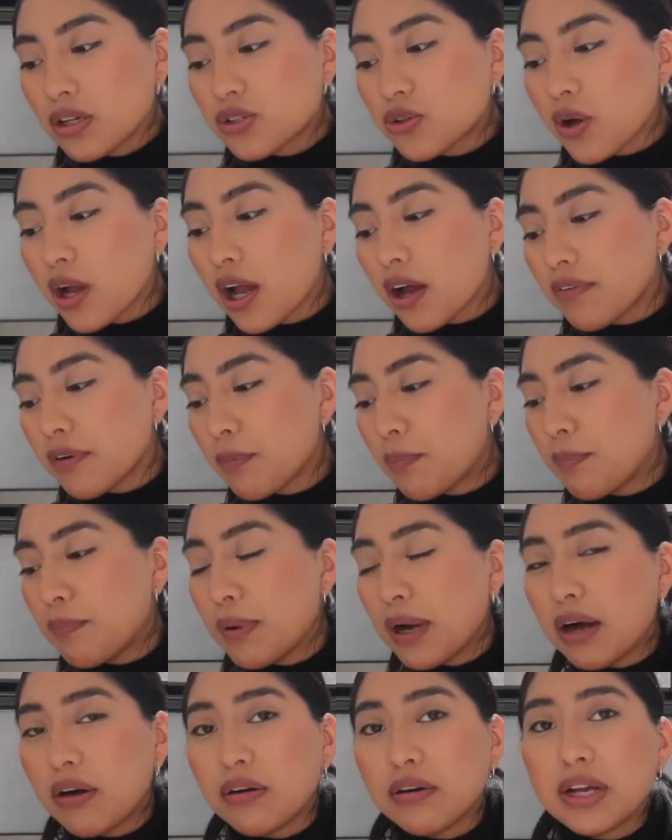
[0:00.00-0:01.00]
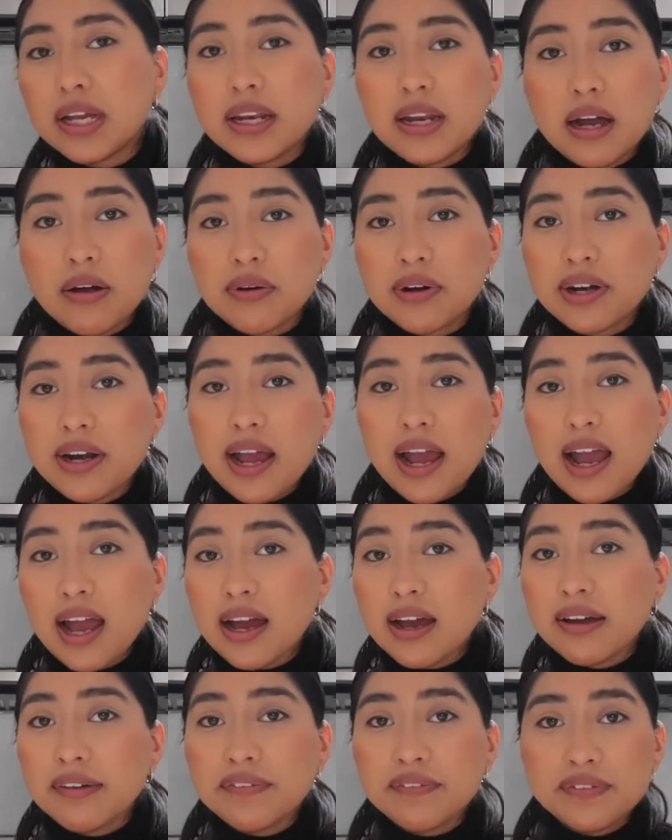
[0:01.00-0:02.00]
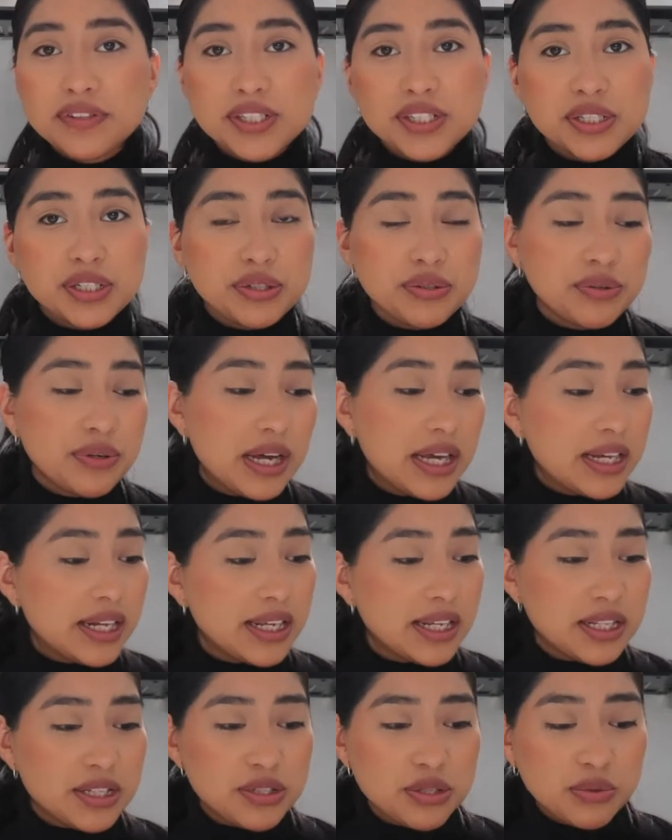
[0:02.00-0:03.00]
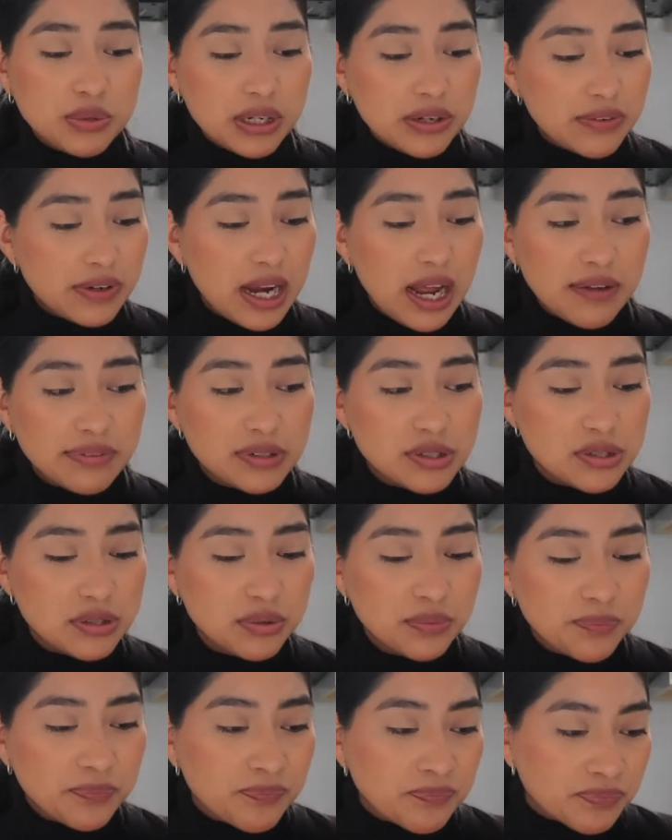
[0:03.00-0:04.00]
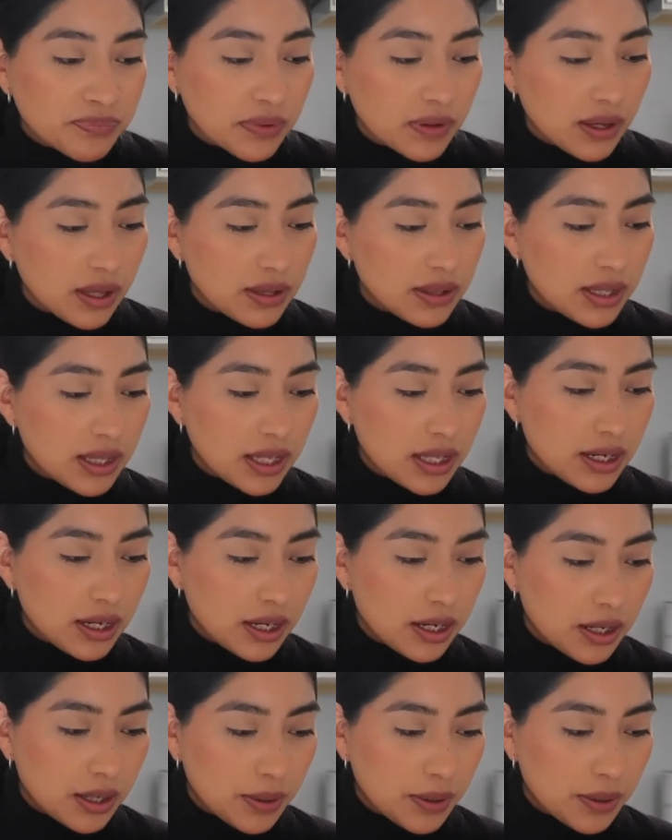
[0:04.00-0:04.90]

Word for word: so I have about an hour and a half to edit and do whatever I have to do, and then